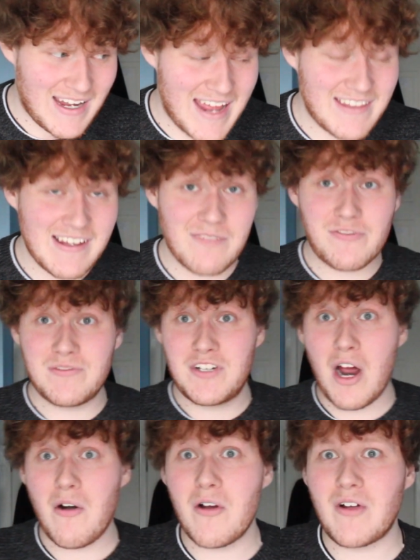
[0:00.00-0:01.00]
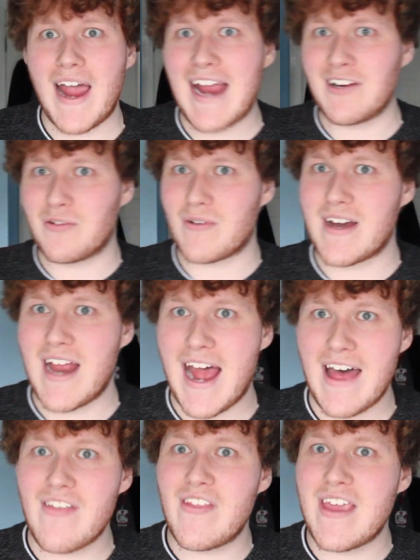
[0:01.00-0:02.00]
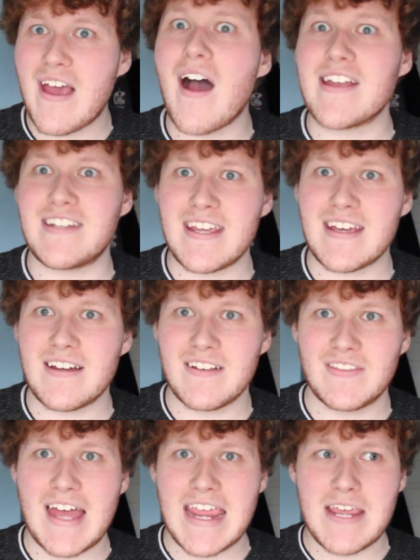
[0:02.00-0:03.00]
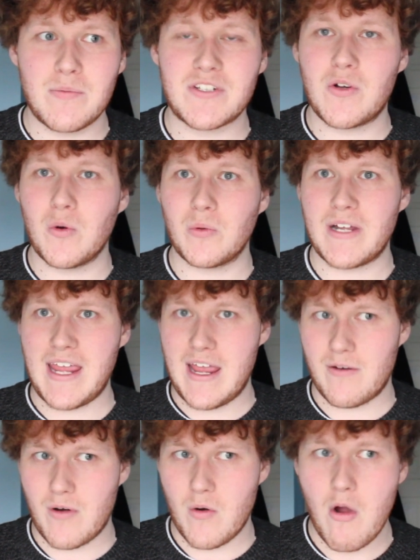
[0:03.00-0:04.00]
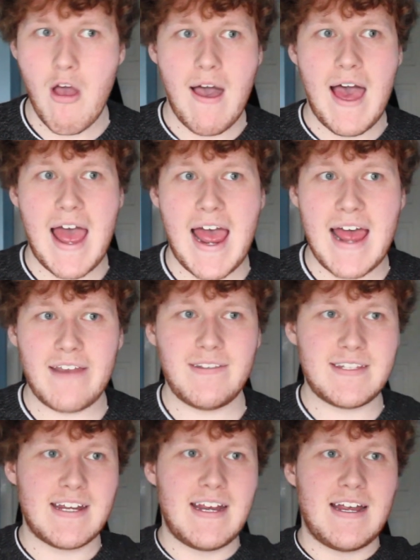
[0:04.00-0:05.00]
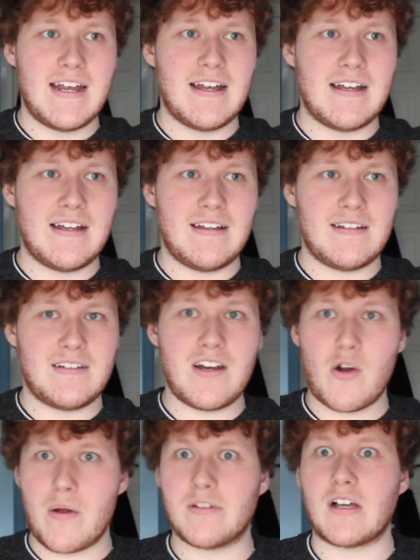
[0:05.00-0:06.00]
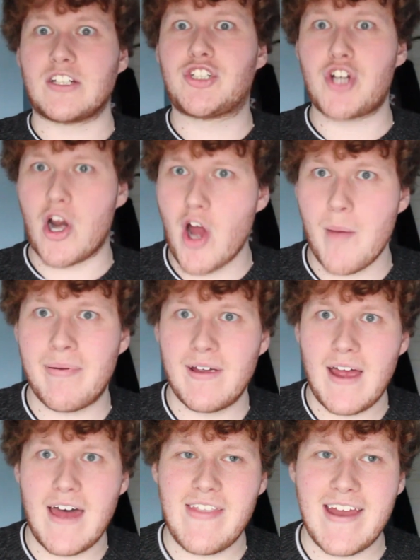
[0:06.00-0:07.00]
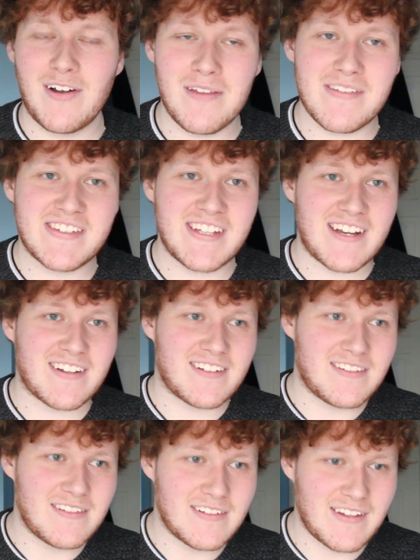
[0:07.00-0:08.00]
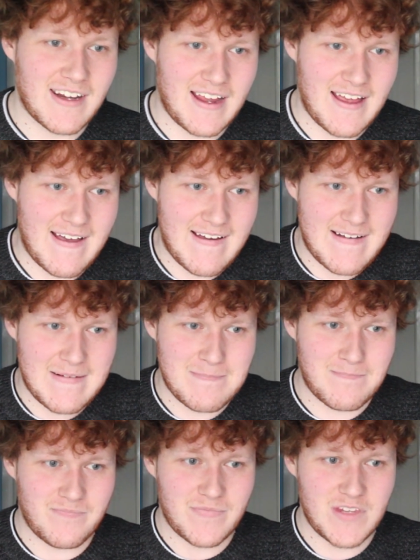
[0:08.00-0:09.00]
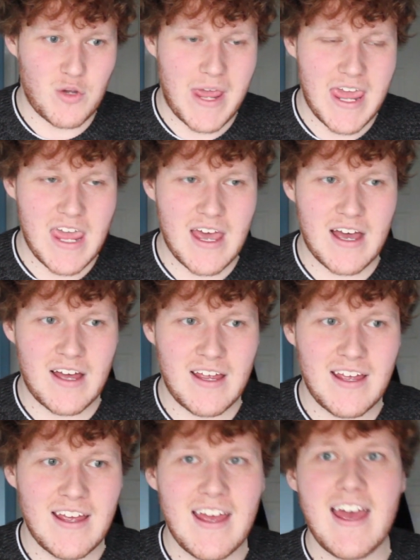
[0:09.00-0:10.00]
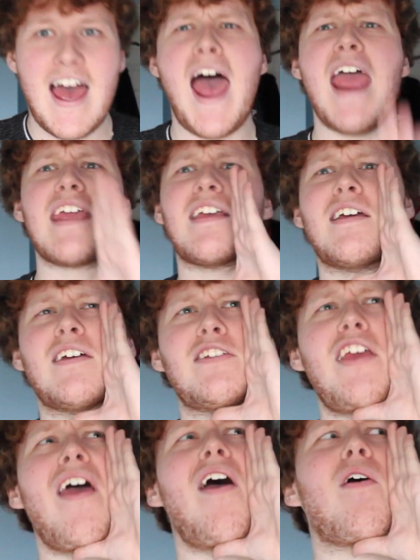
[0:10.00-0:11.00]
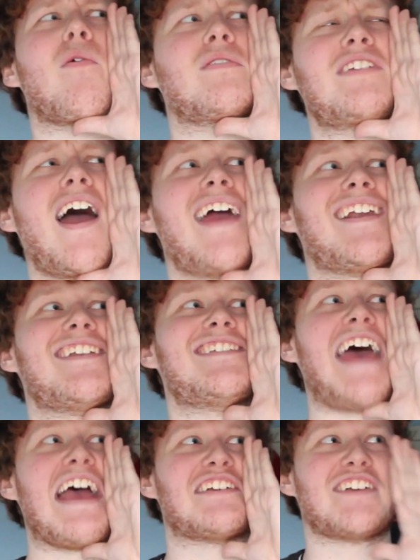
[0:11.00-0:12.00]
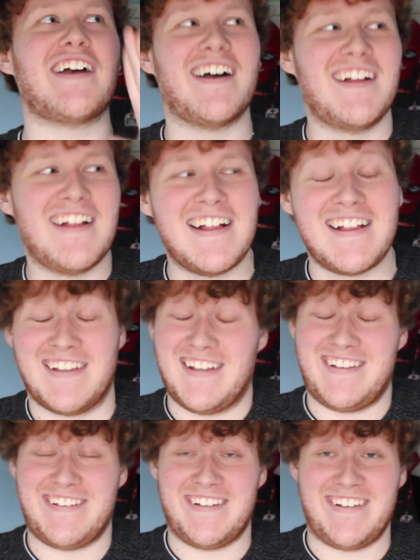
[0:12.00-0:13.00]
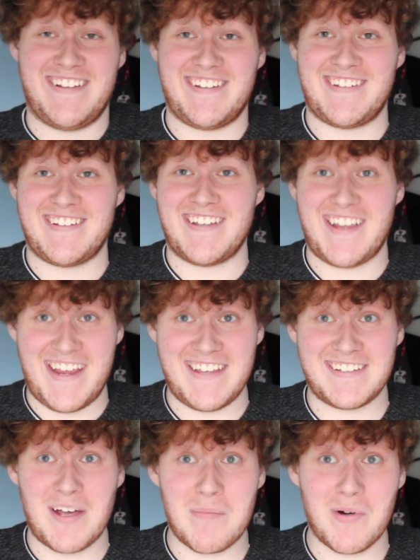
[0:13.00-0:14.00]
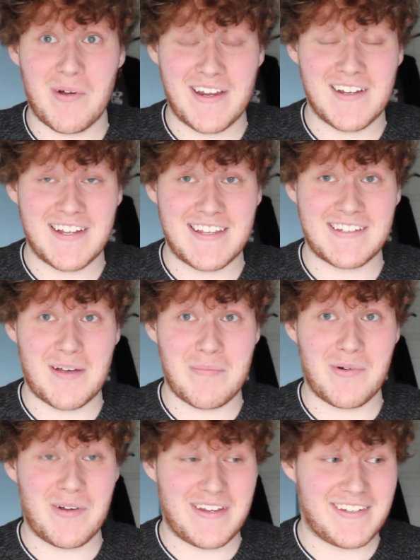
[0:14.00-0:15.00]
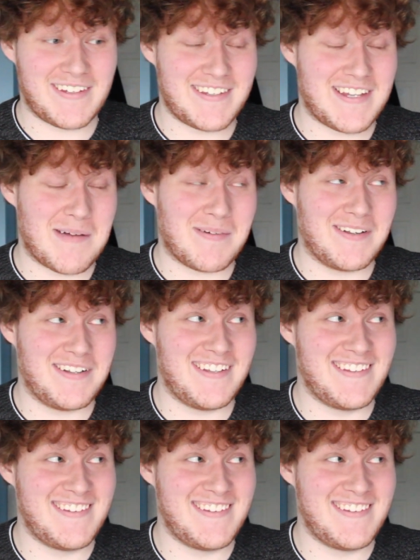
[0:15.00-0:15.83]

And Goro got angry at the idea that he was called a hero. And, you know, you're like, shut up. And then all of a sudden, you hear, hey, you, Diamond Dasher. So it's our boy. It's our boy, Saitama.